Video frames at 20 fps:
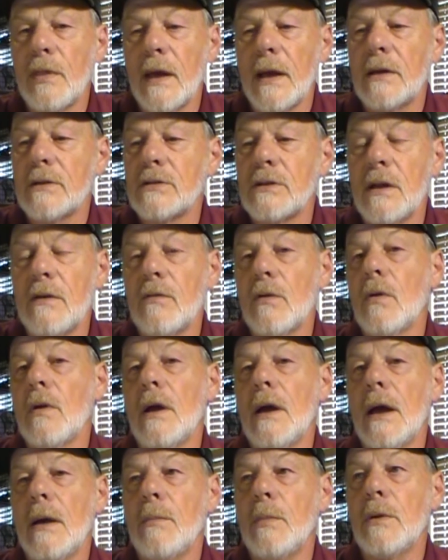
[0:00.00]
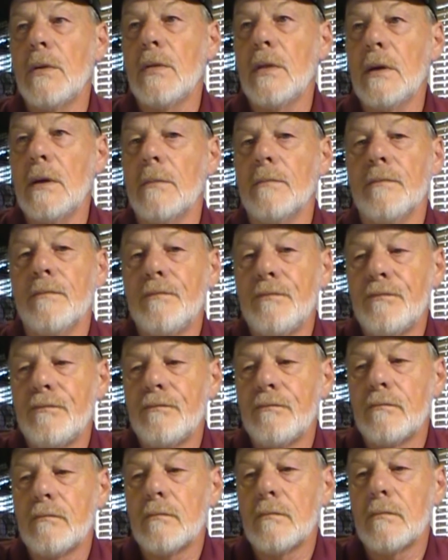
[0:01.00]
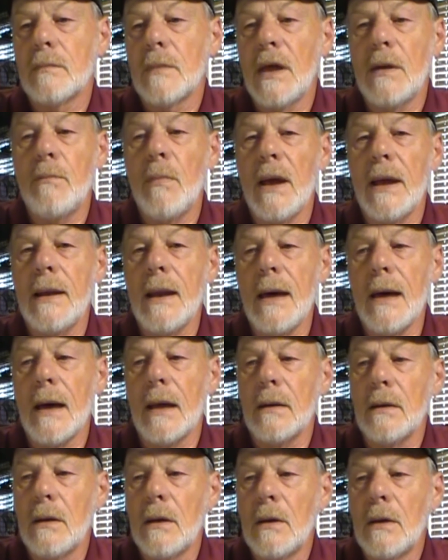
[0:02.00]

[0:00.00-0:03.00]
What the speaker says: think it's never going to happen to them. It may not,